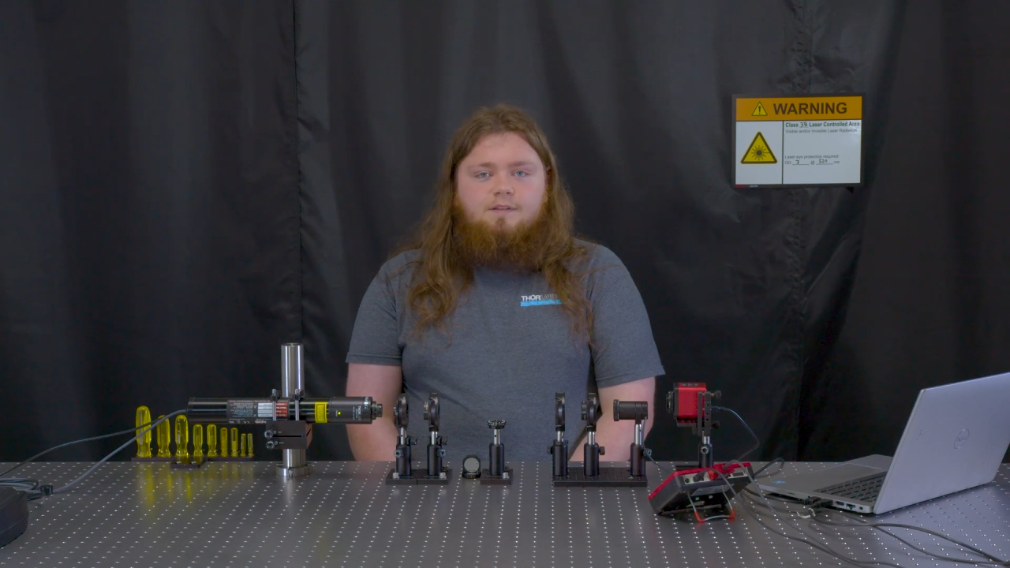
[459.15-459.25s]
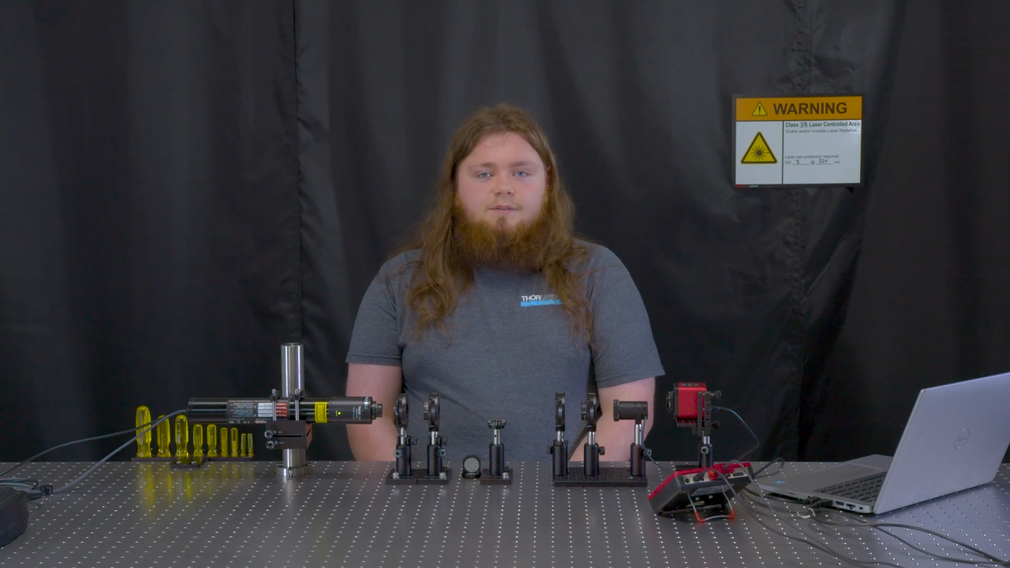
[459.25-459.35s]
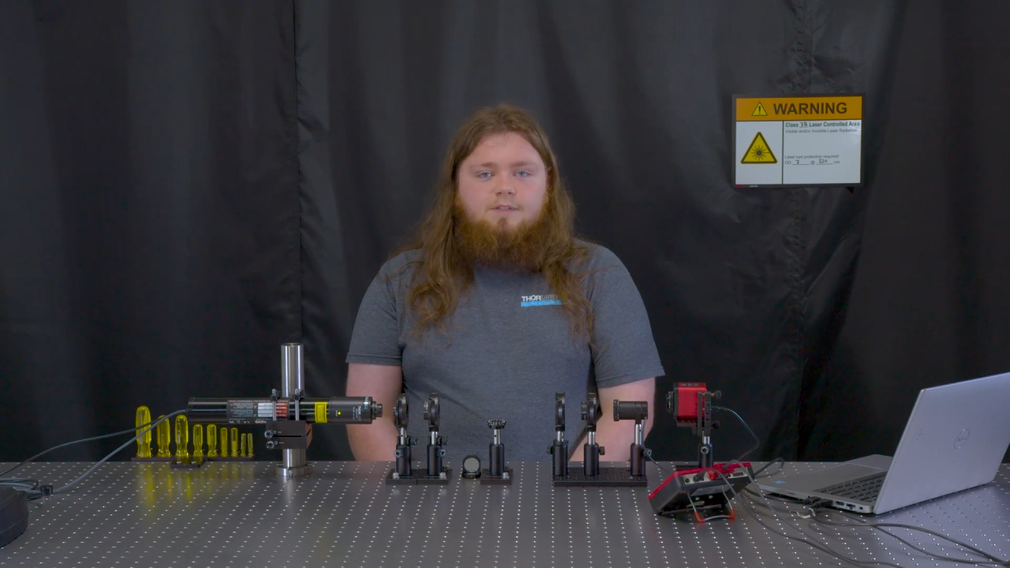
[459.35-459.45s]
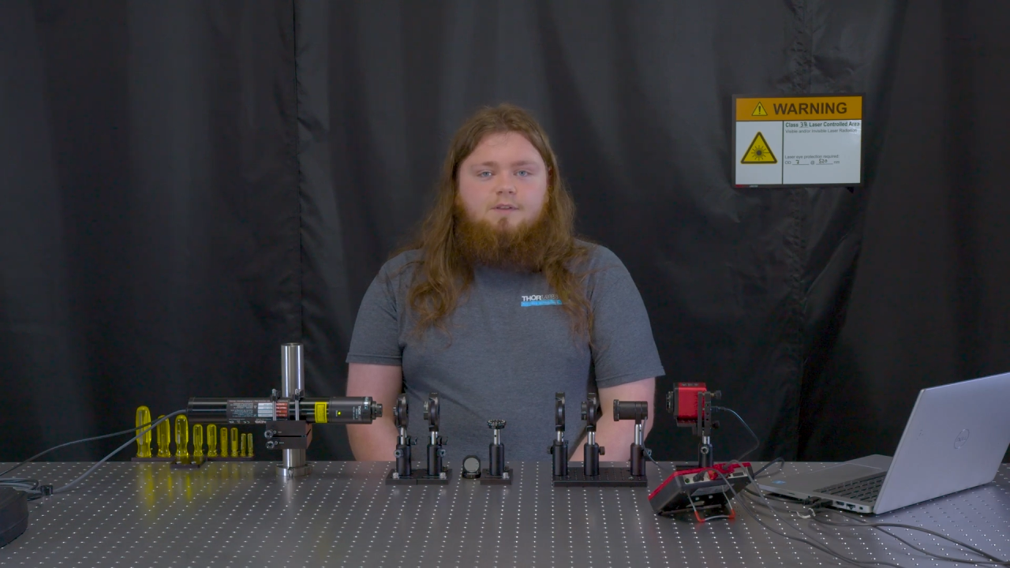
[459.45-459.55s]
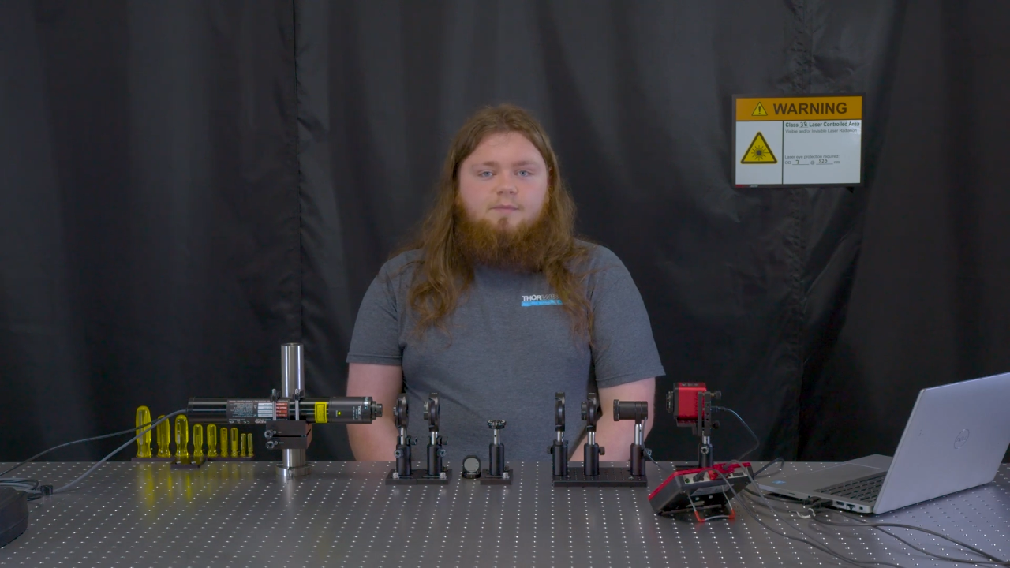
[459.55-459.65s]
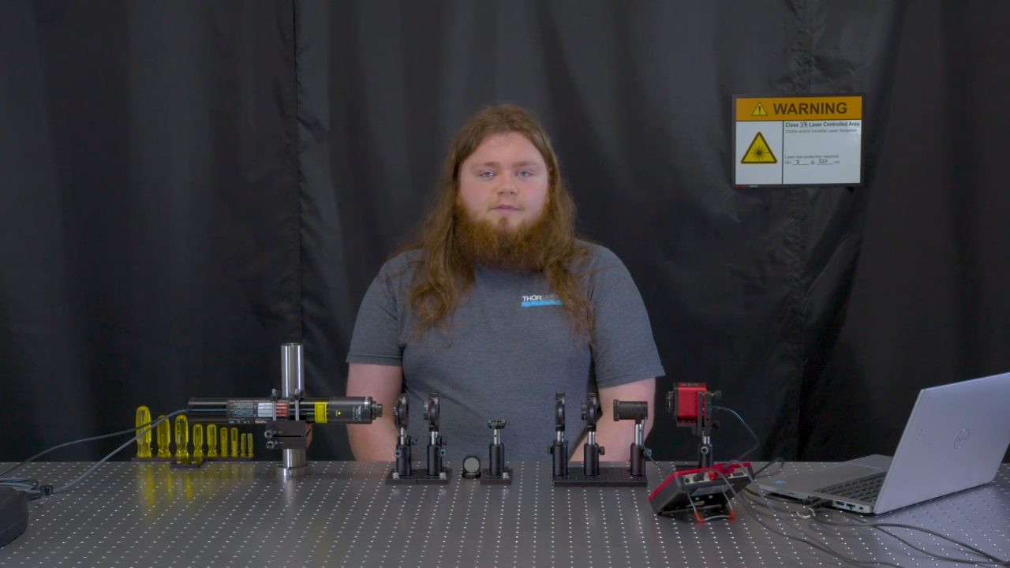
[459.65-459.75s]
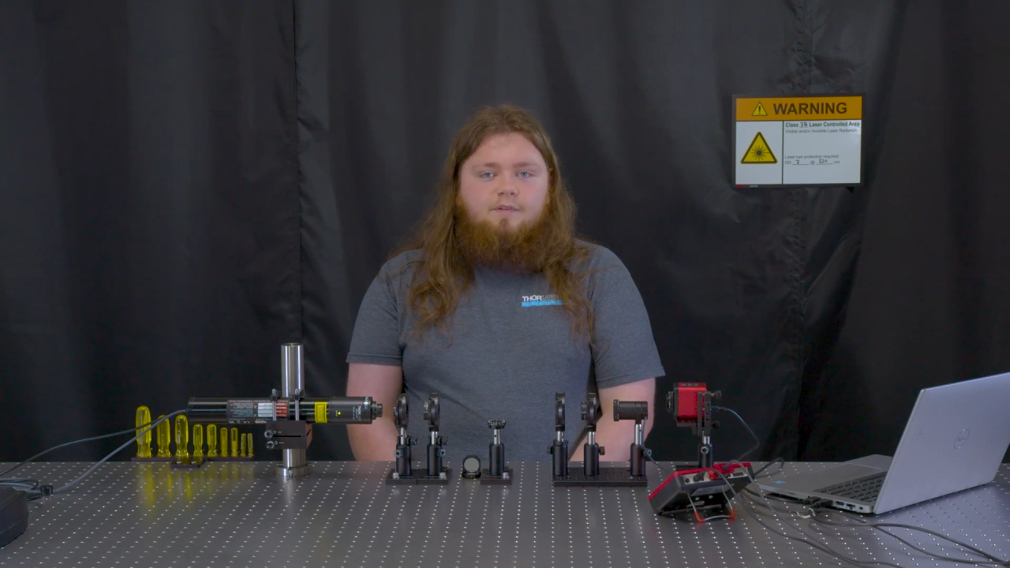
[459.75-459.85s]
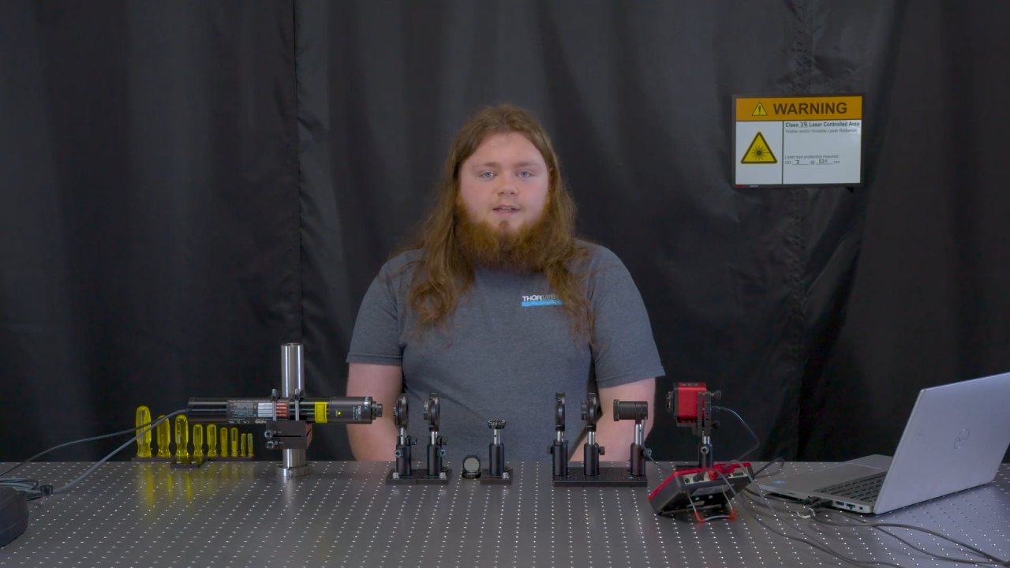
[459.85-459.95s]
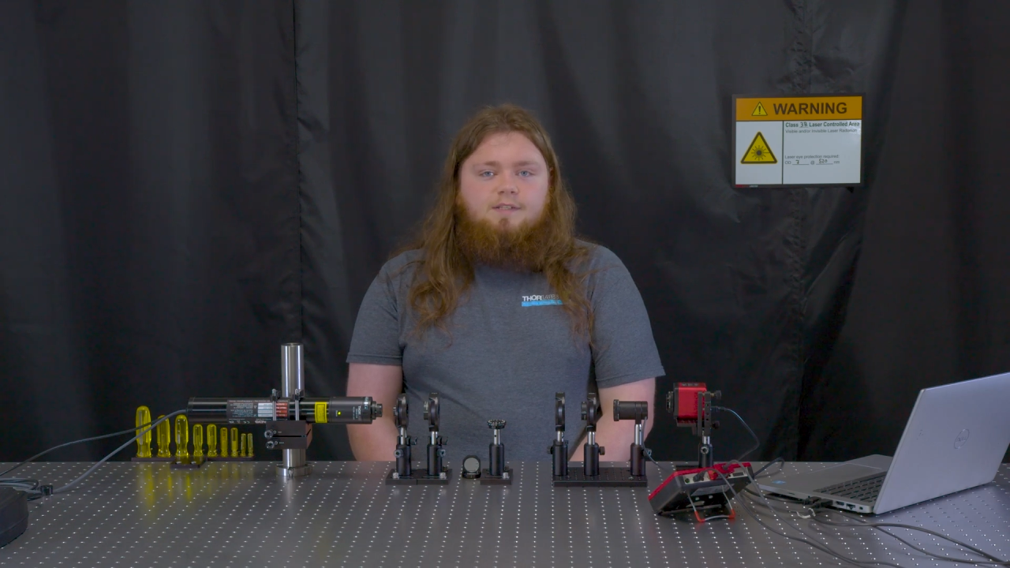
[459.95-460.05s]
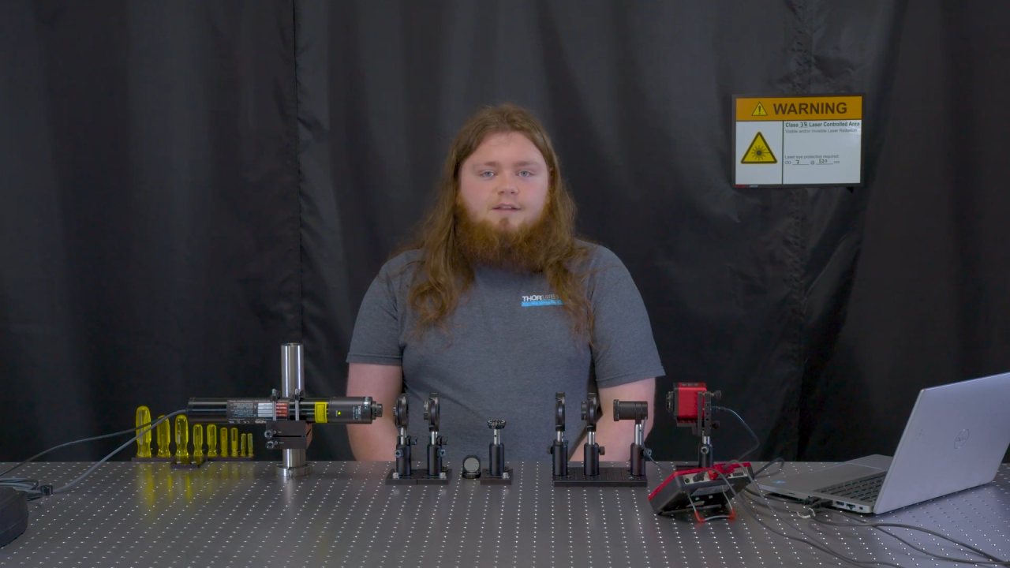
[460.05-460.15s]
usually
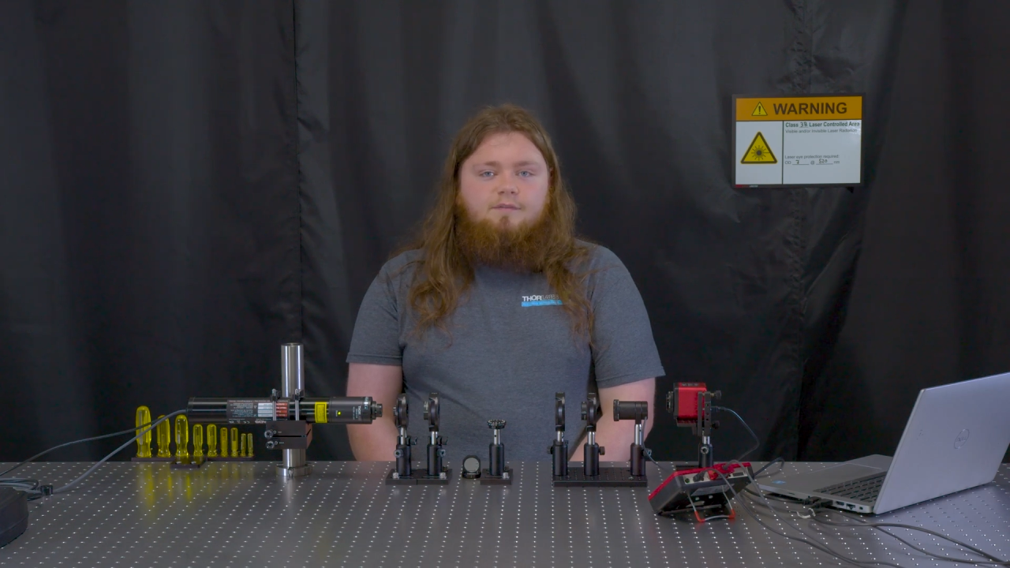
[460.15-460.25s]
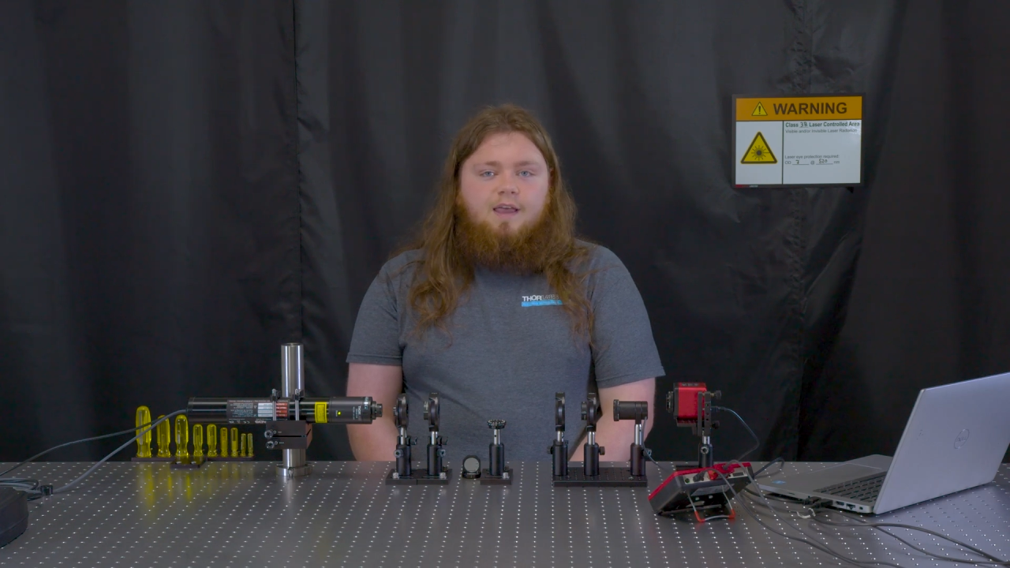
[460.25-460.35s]
provides enough